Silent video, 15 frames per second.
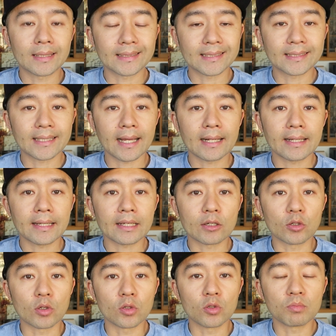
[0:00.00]

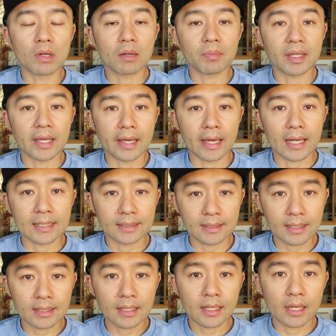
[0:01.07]
understanding umami
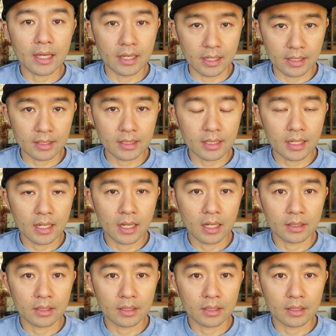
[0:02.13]
acid is